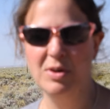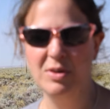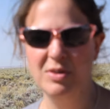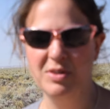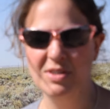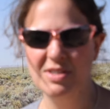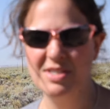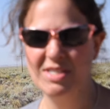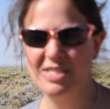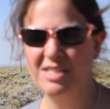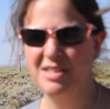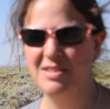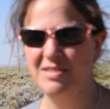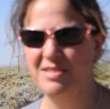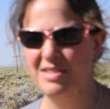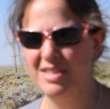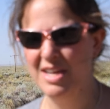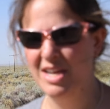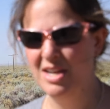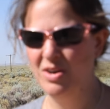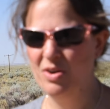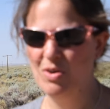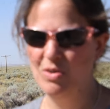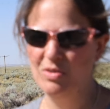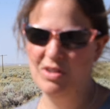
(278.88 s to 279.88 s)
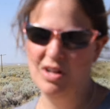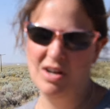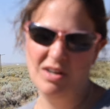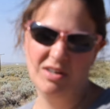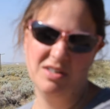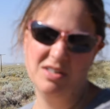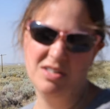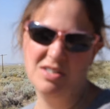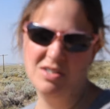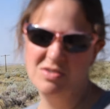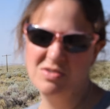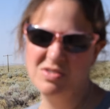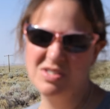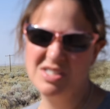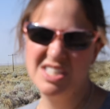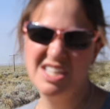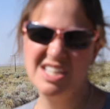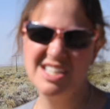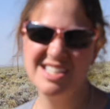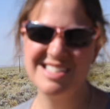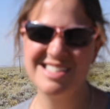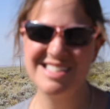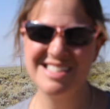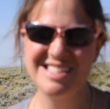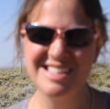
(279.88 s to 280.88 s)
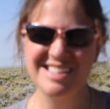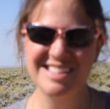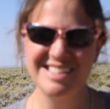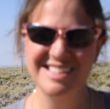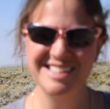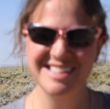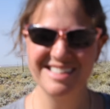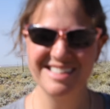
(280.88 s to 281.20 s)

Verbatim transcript: poles, so they no longer use this.